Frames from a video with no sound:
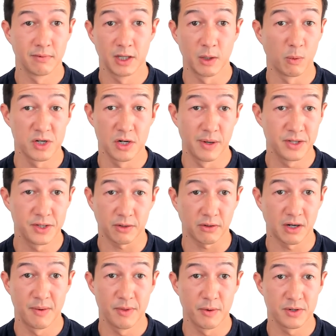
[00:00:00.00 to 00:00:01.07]
there was no
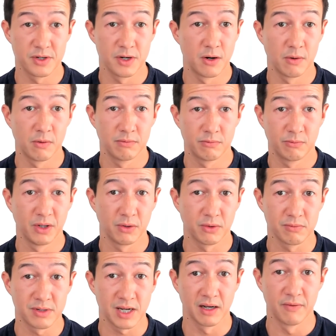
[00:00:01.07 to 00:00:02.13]
Instagram, there was no real
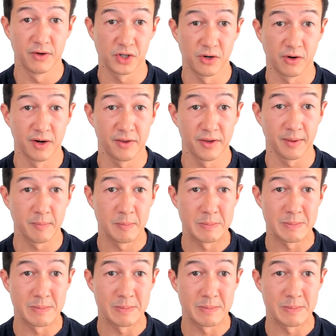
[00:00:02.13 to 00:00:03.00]
television or anything?